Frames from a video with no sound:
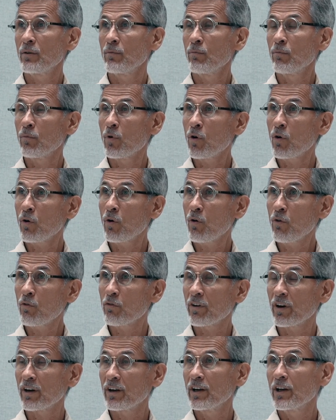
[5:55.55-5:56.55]

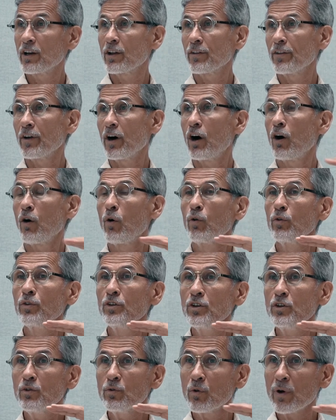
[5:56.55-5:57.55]
Moreover, the whole
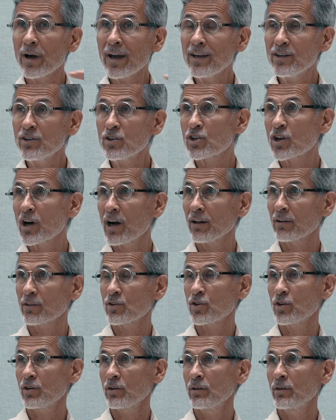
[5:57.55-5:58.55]
New Age
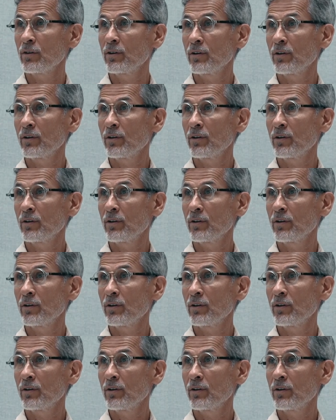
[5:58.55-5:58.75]
culture